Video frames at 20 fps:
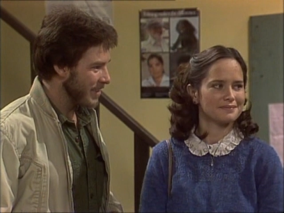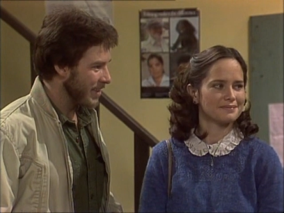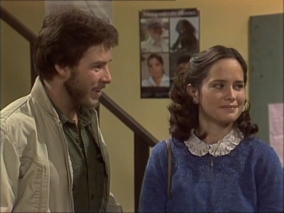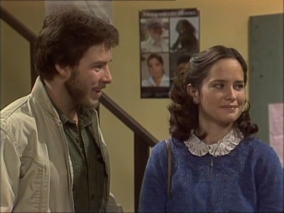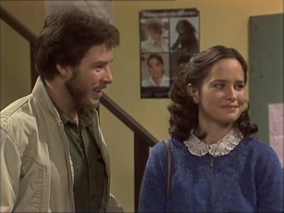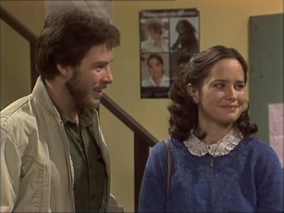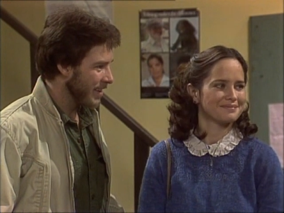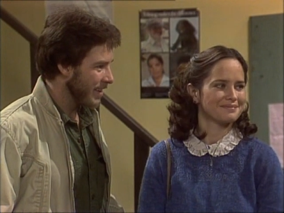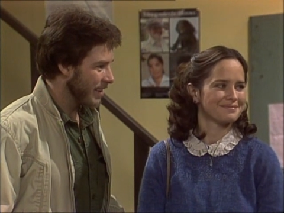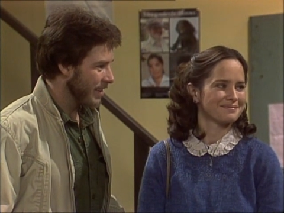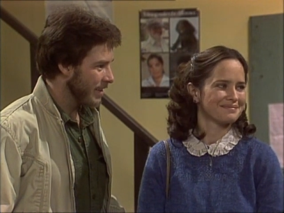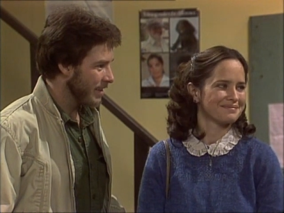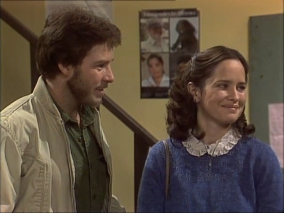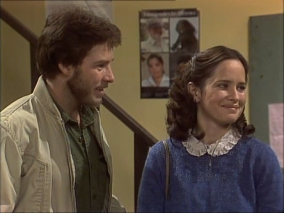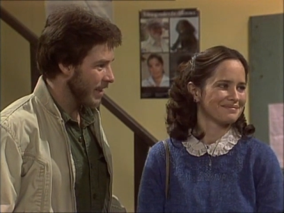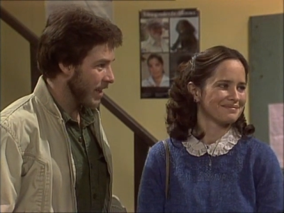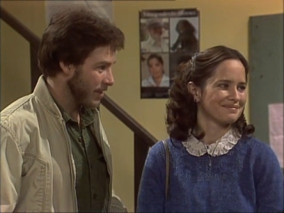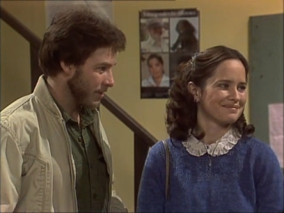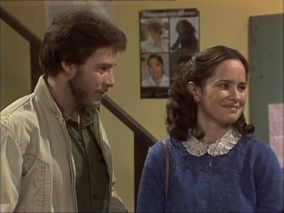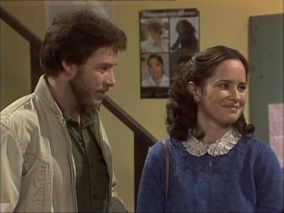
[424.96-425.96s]
Speaker 1: tonight
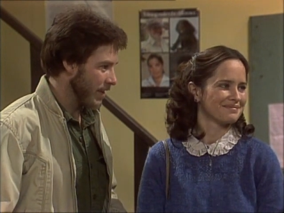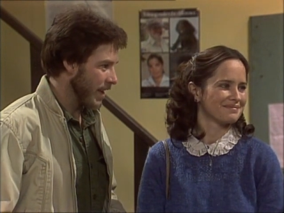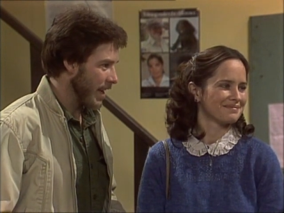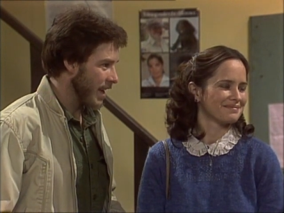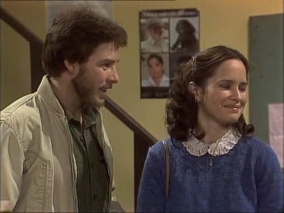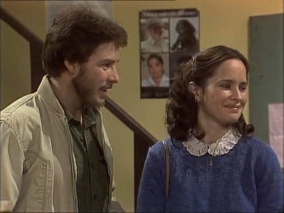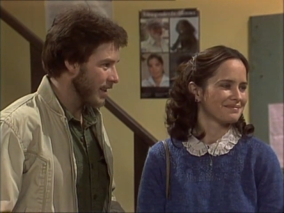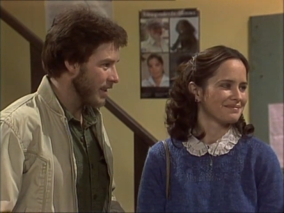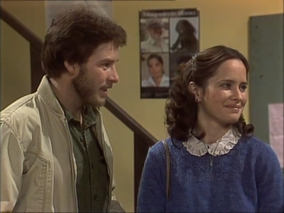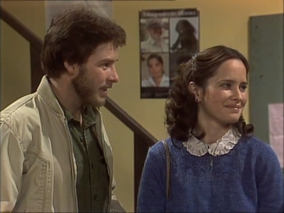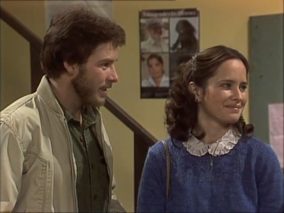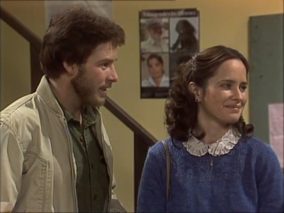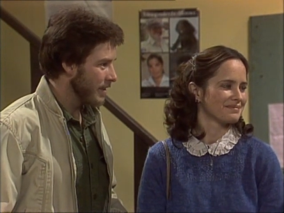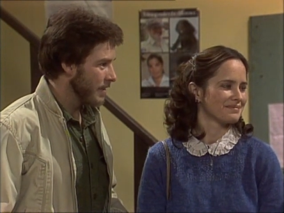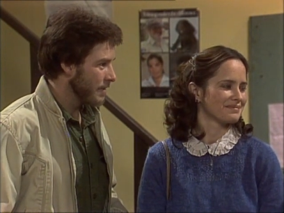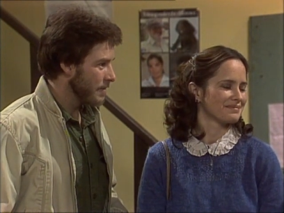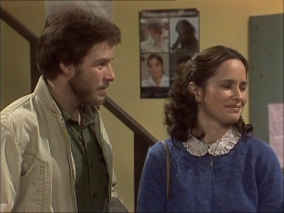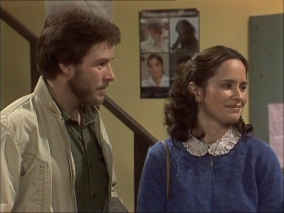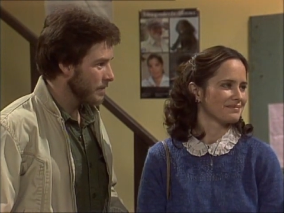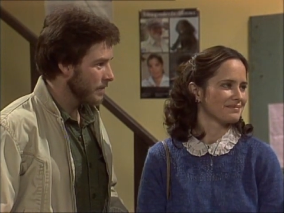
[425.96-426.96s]
at the flat.
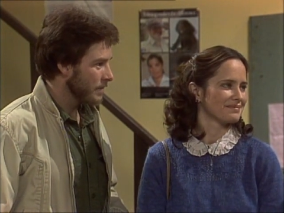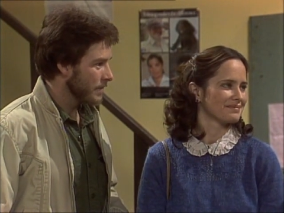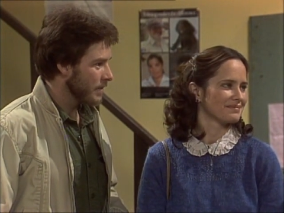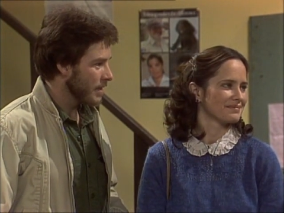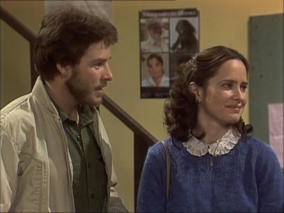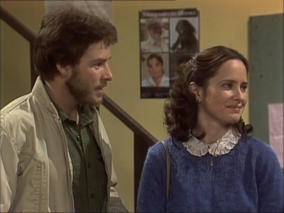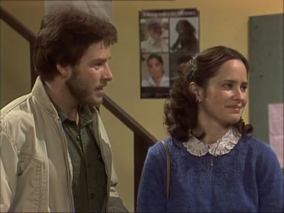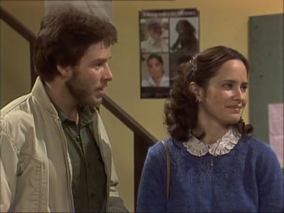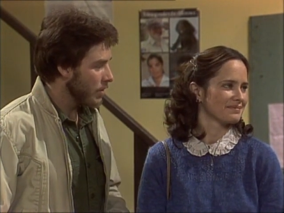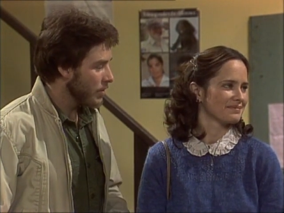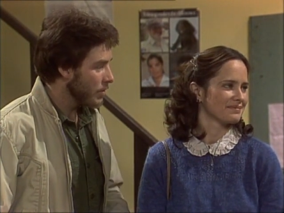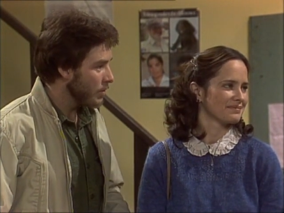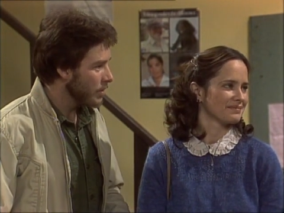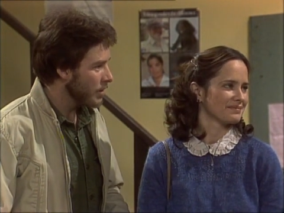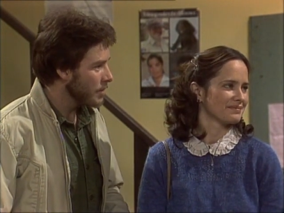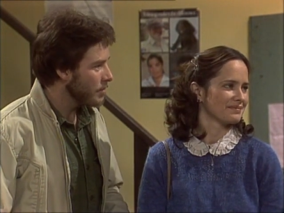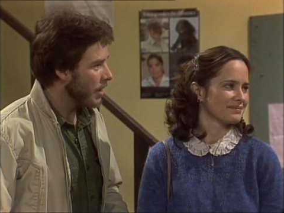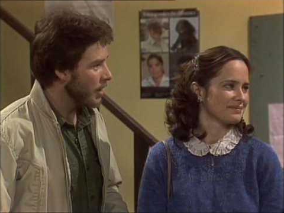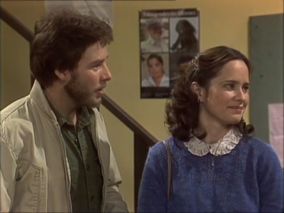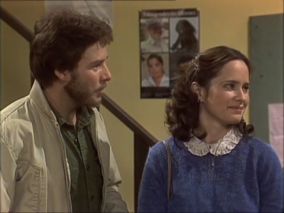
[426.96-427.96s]
So I
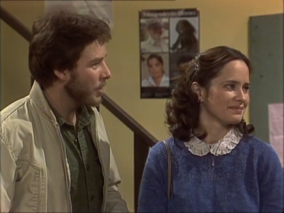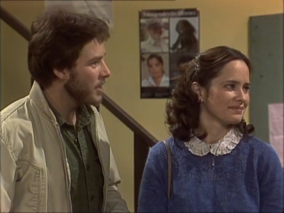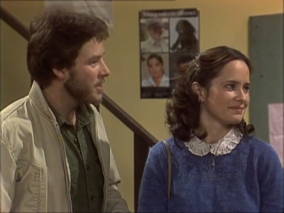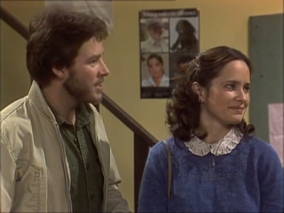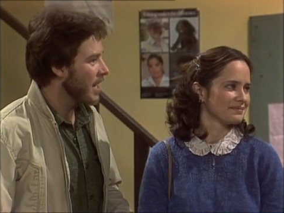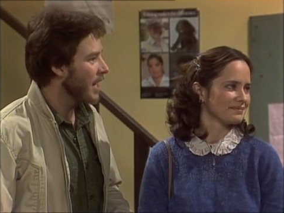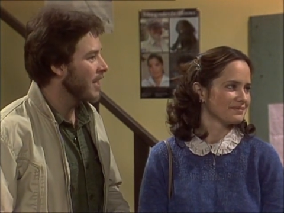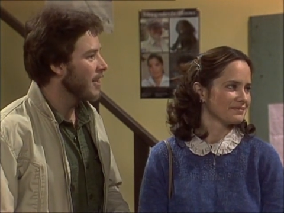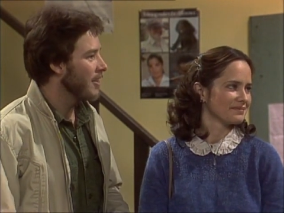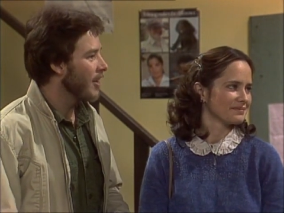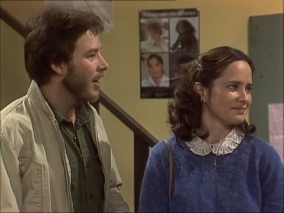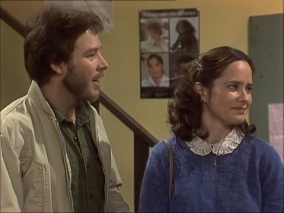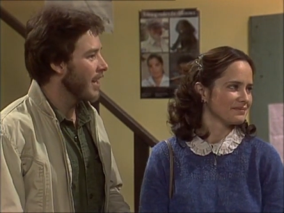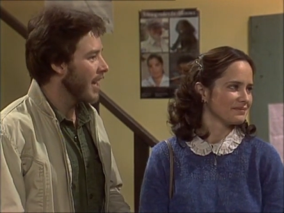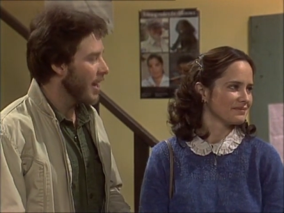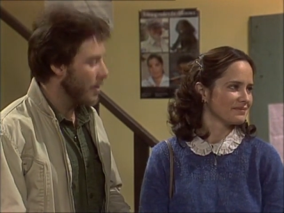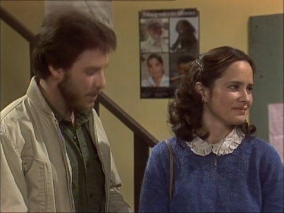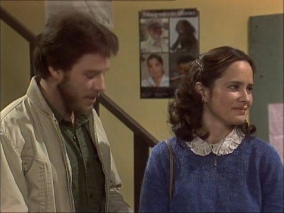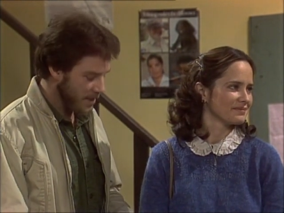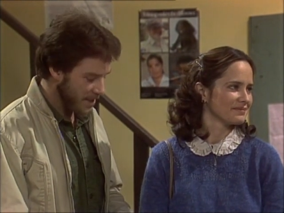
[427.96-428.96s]
thought you might appreciate a night
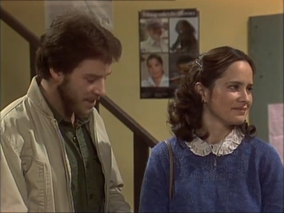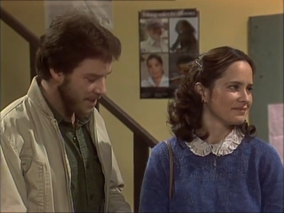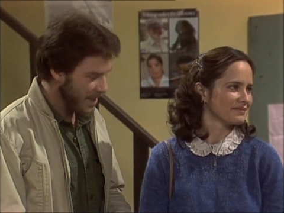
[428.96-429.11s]
out with the